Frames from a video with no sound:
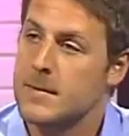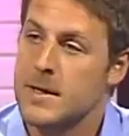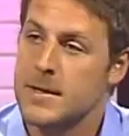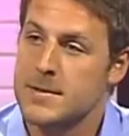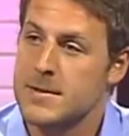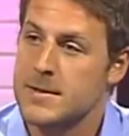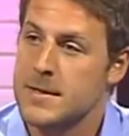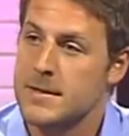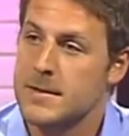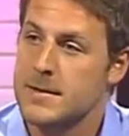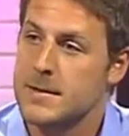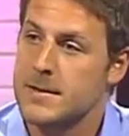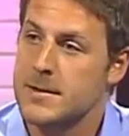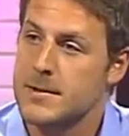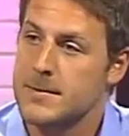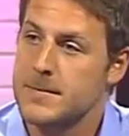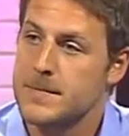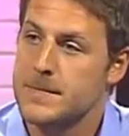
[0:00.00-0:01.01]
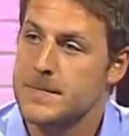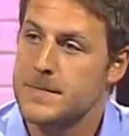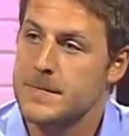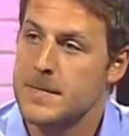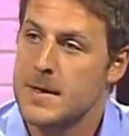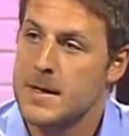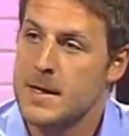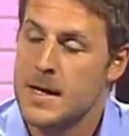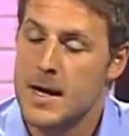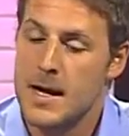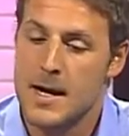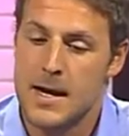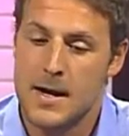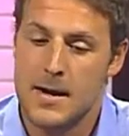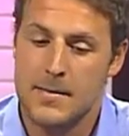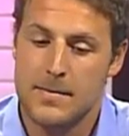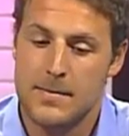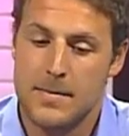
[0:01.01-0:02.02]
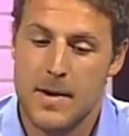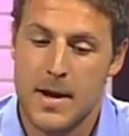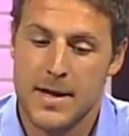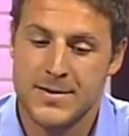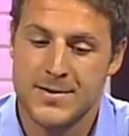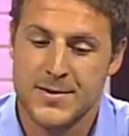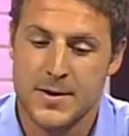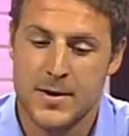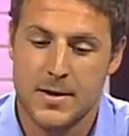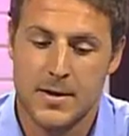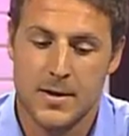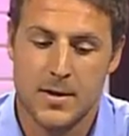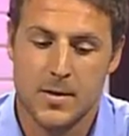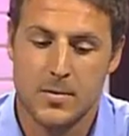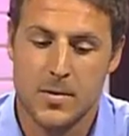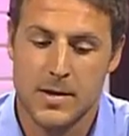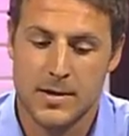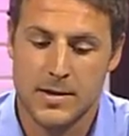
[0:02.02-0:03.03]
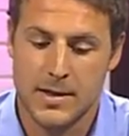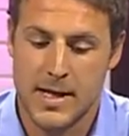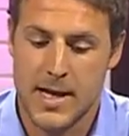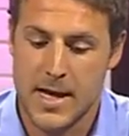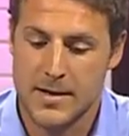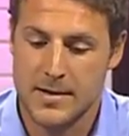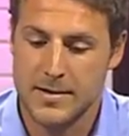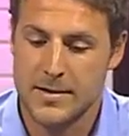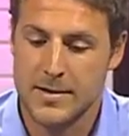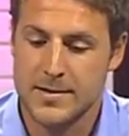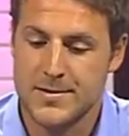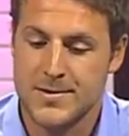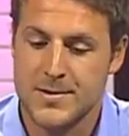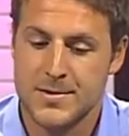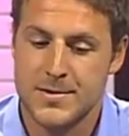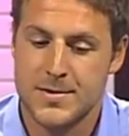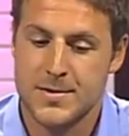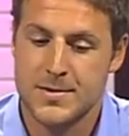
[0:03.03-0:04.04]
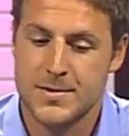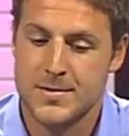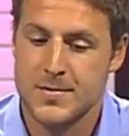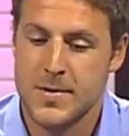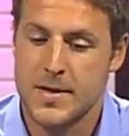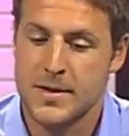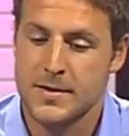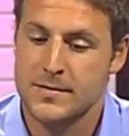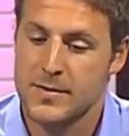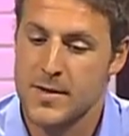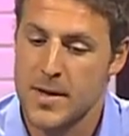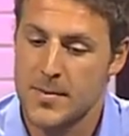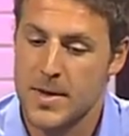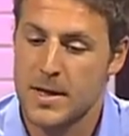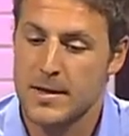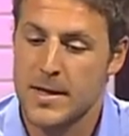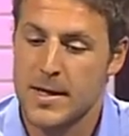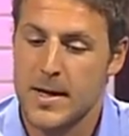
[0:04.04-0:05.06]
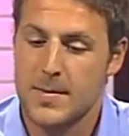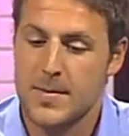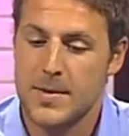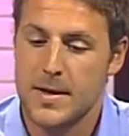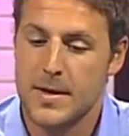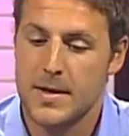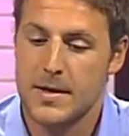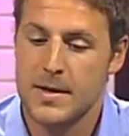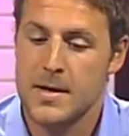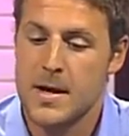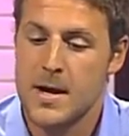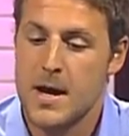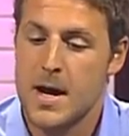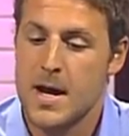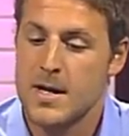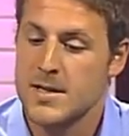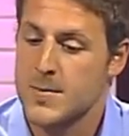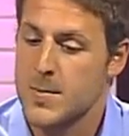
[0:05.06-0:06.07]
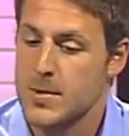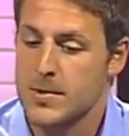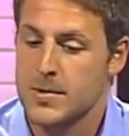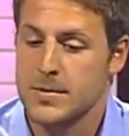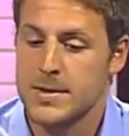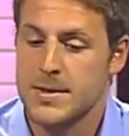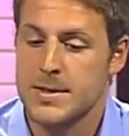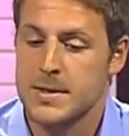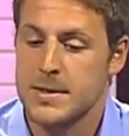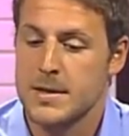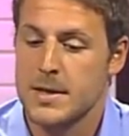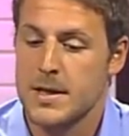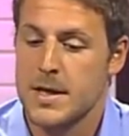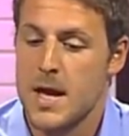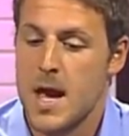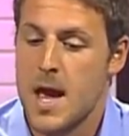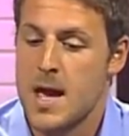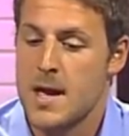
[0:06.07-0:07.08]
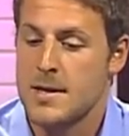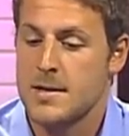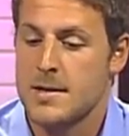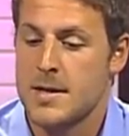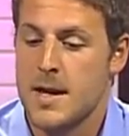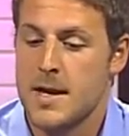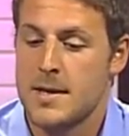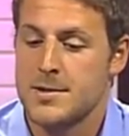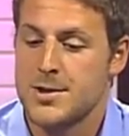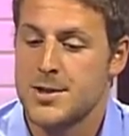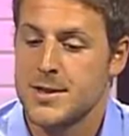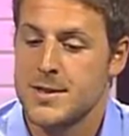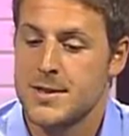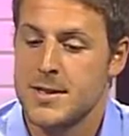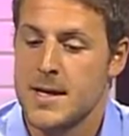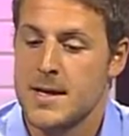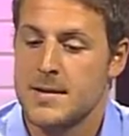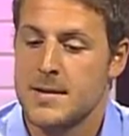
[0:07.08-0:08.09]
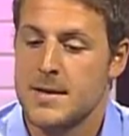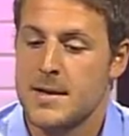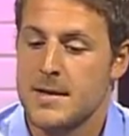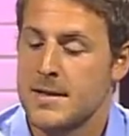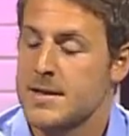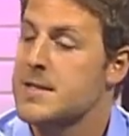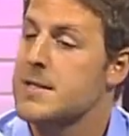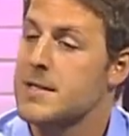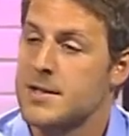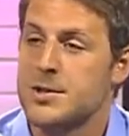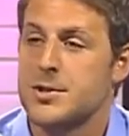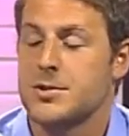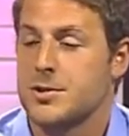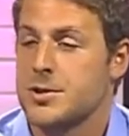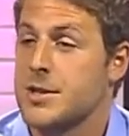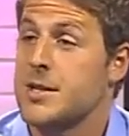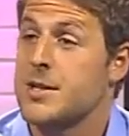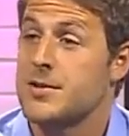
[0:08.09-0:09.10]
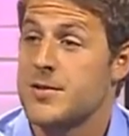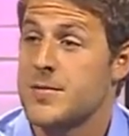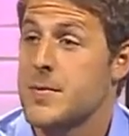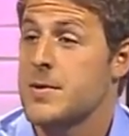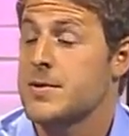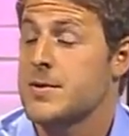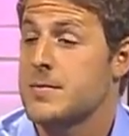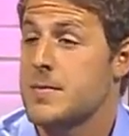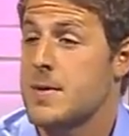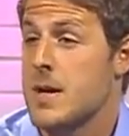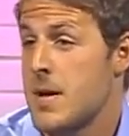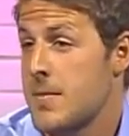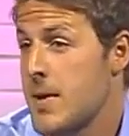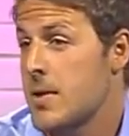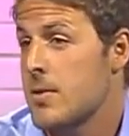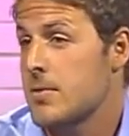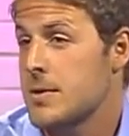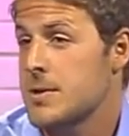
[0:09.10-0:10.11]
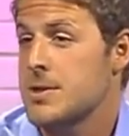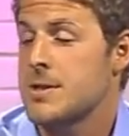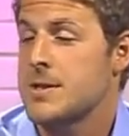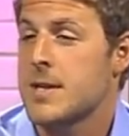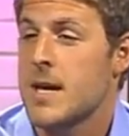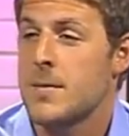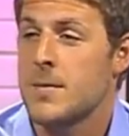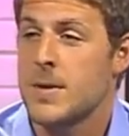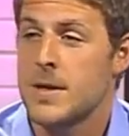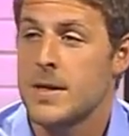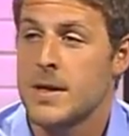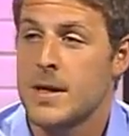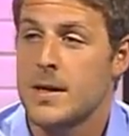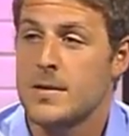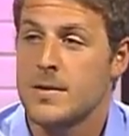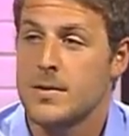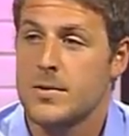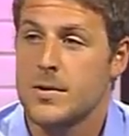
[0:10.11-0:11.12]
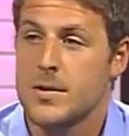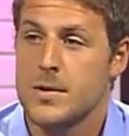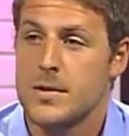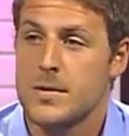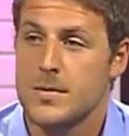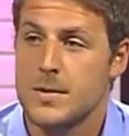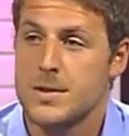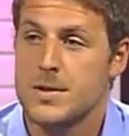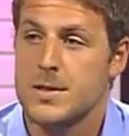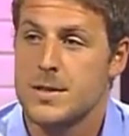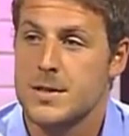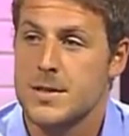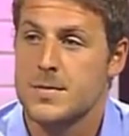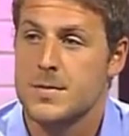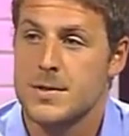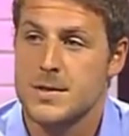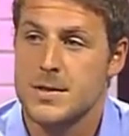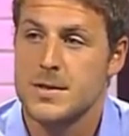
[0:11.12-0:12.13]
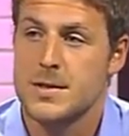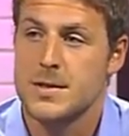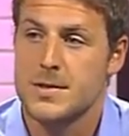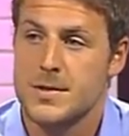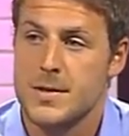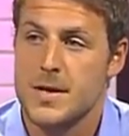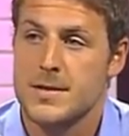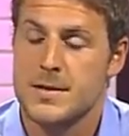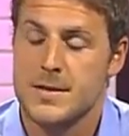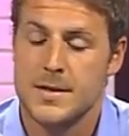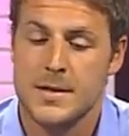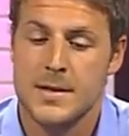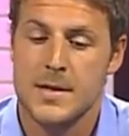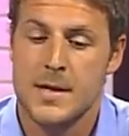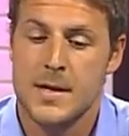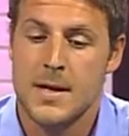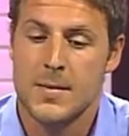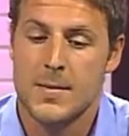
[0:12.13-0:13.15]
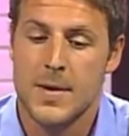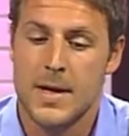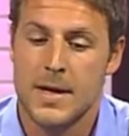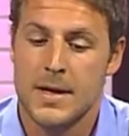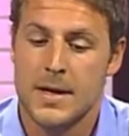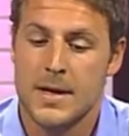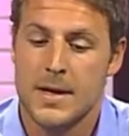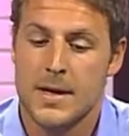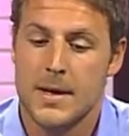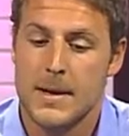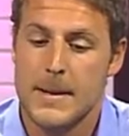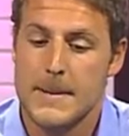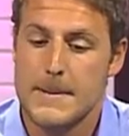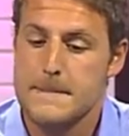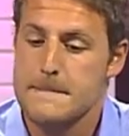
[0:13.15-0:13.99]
I would say that they don't. I saw one of the candidates who's running for MLA up there spoke recently, and she said that it's the issue she hears most about when she's campaigning at the door, which is interesting. But